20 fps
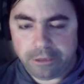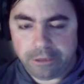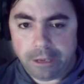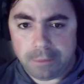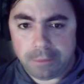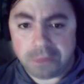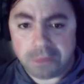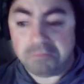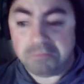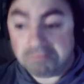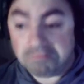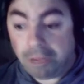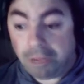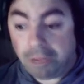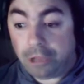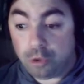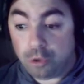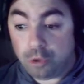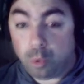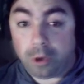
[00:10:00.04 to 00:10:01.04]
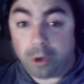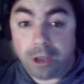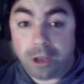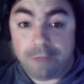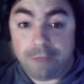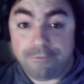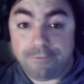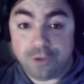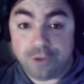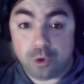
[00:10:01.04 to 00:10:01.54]
day, but I do one
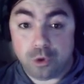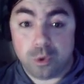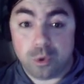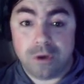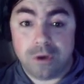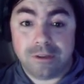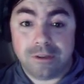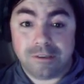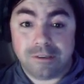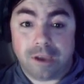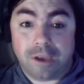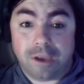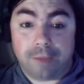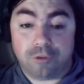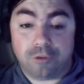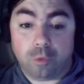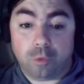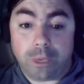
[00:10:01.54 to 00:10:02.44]
a few times a